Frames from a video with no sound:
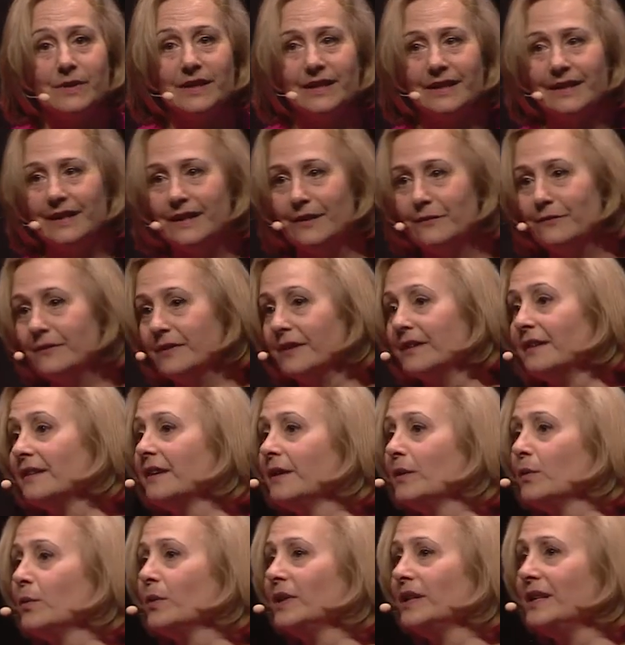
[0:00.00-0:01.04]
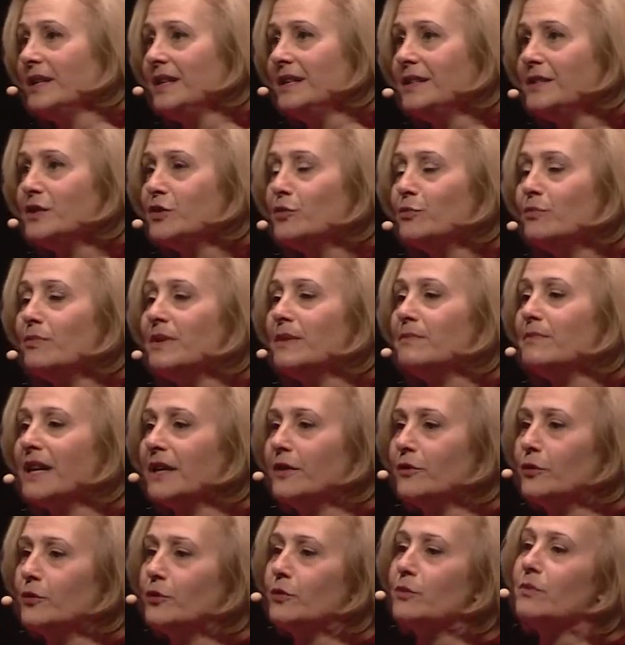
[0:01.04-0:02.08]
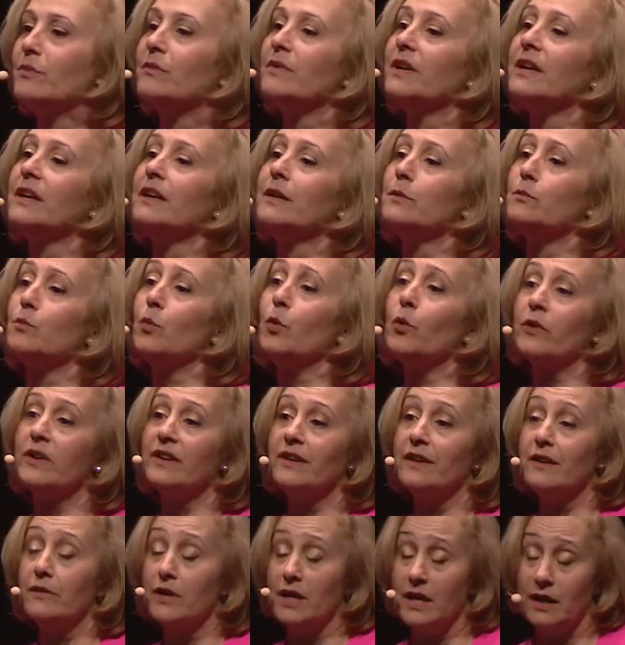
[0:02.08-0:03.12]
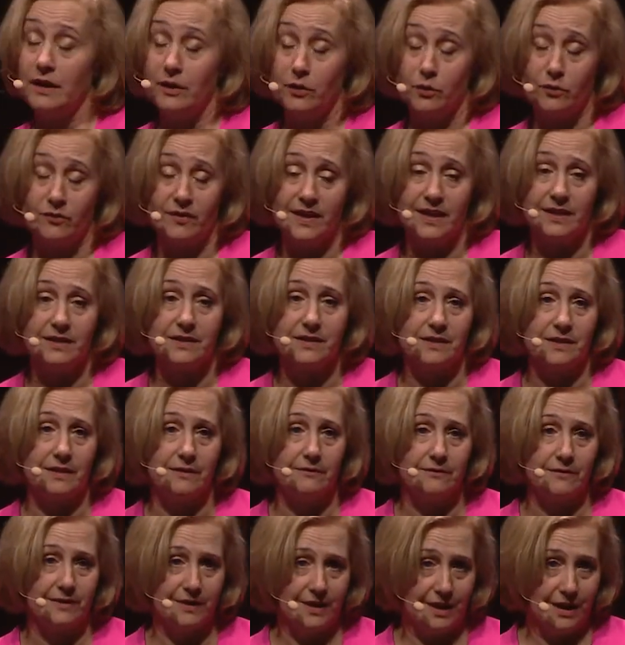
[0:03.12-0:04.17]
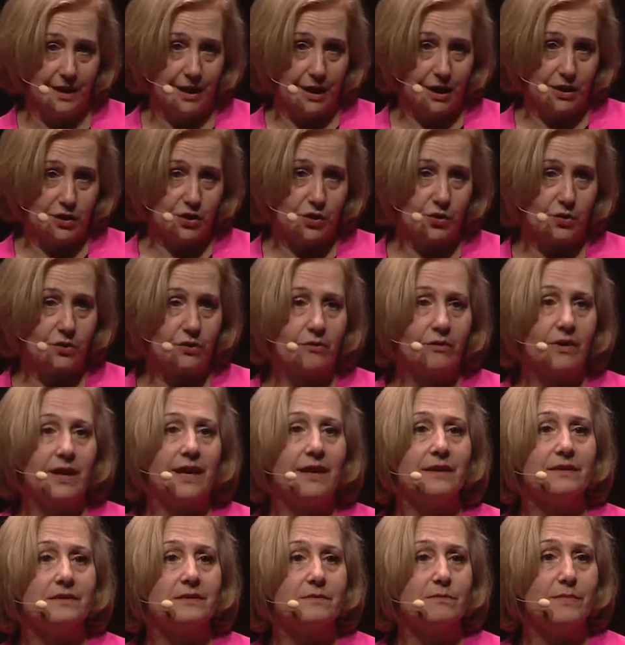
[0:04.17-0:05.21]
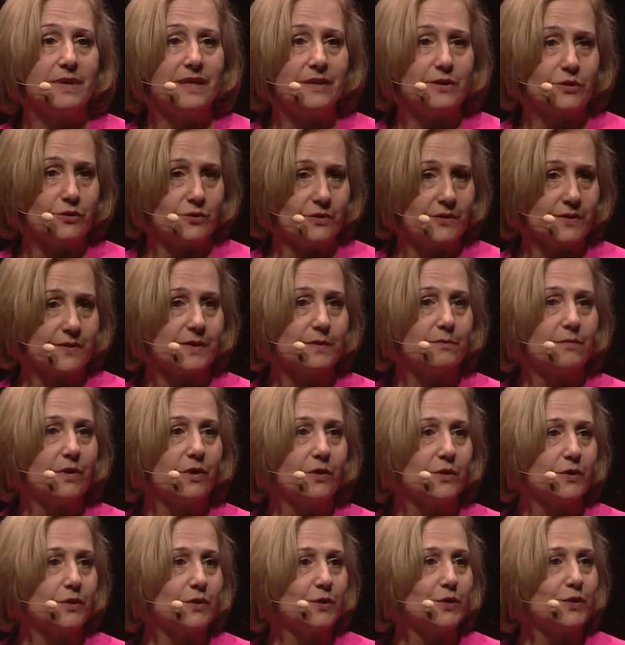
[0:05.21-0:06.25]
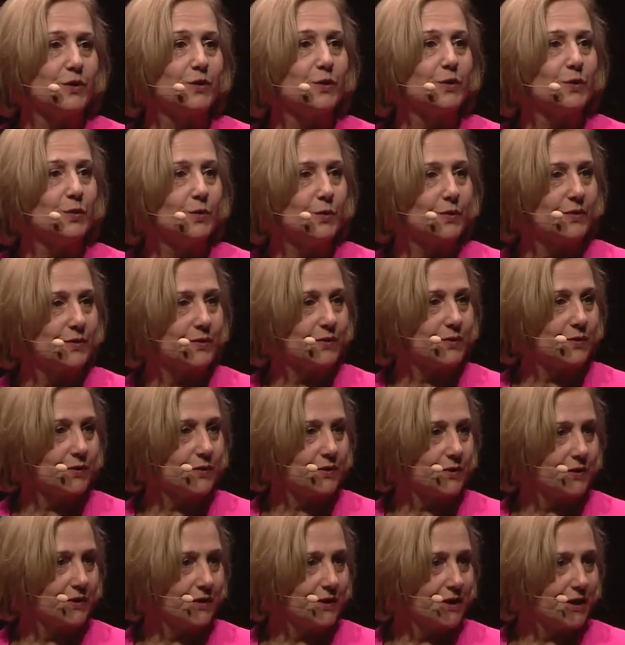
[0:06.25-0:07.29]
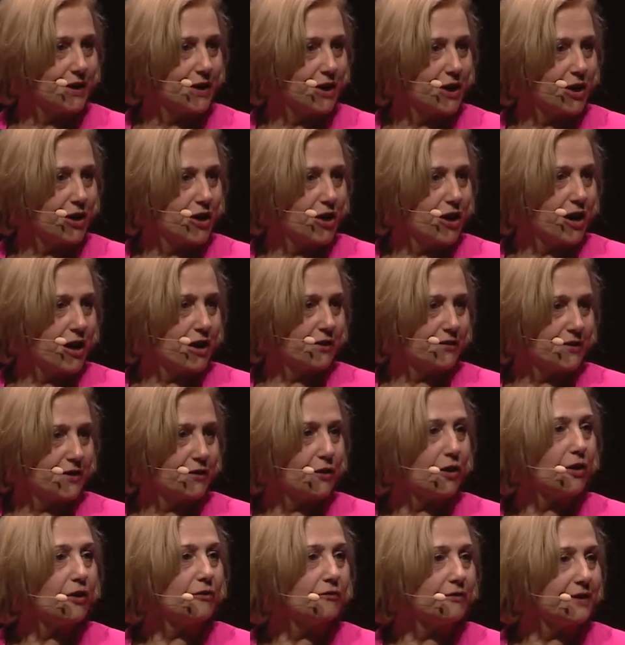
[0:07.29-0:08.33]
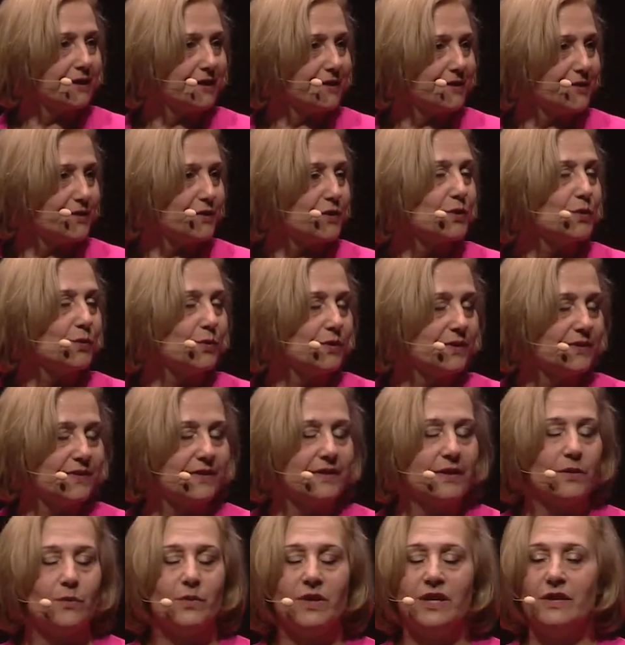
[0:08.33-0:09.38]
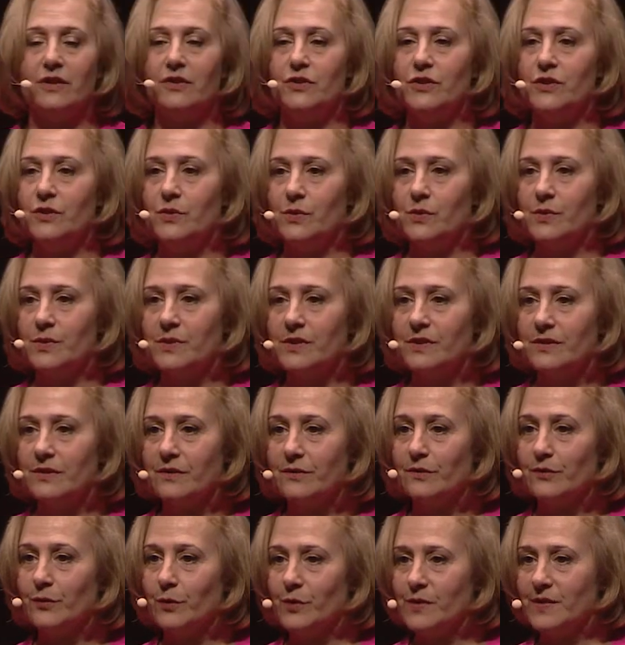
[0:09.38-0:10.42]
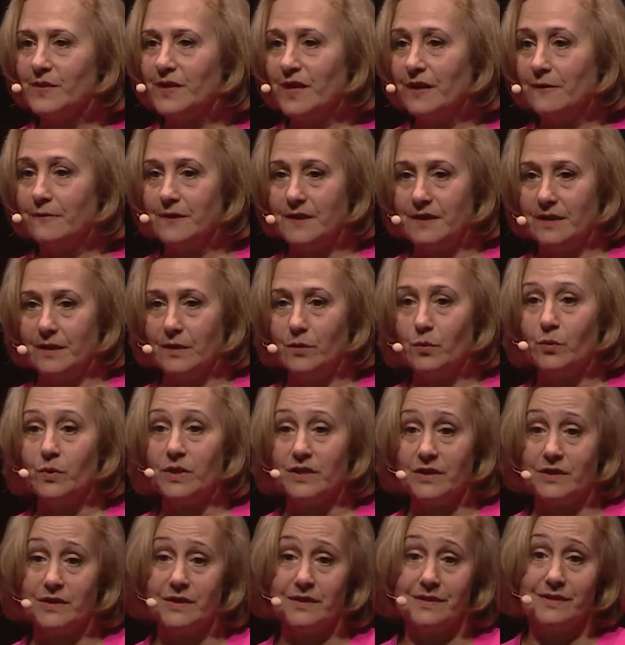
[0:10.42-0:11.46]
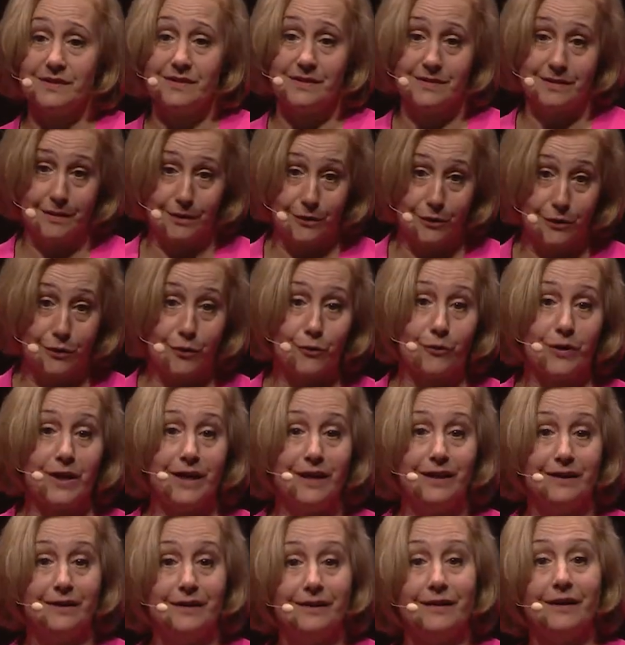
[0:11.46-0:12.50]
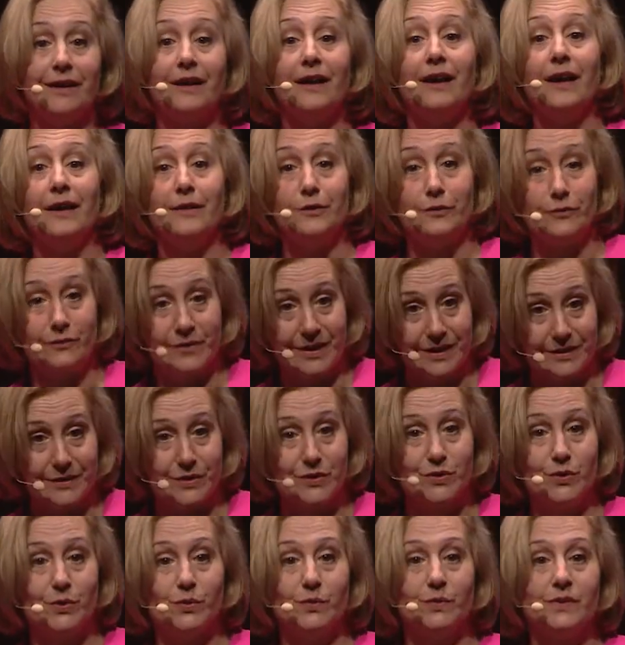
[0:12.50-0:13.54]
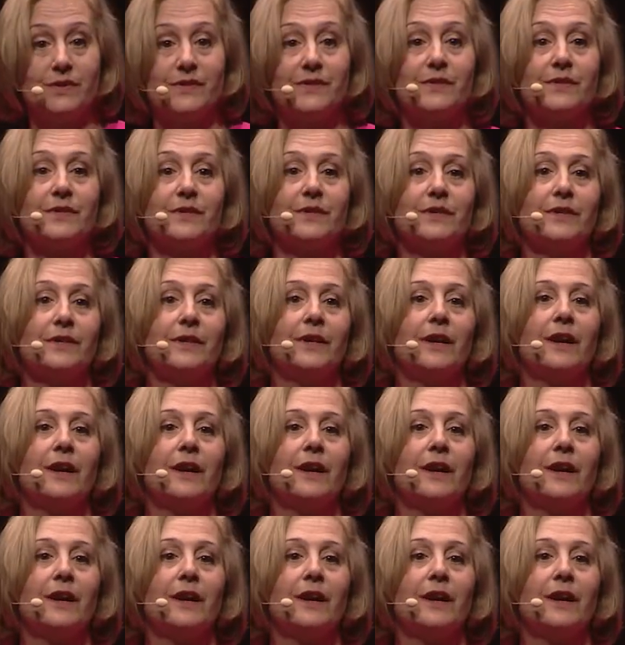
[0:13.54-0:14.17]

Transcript: believe that we need to be better and more innovative to create better and smarter tools. There are already tools that we could use for safety, which is green and red tools.